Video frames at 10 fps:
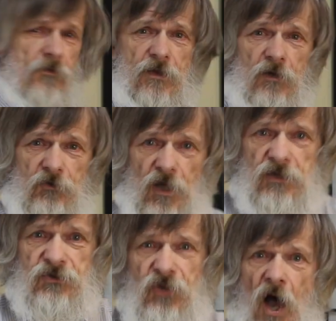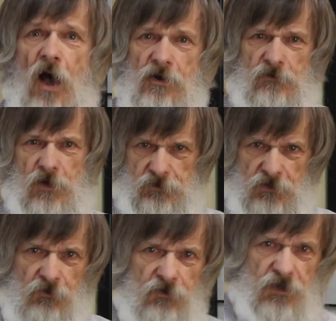There's a ton of
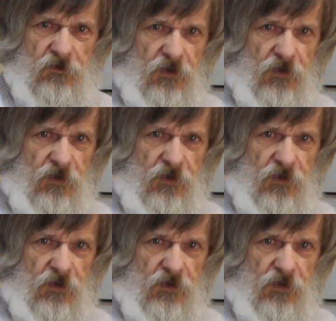other interesting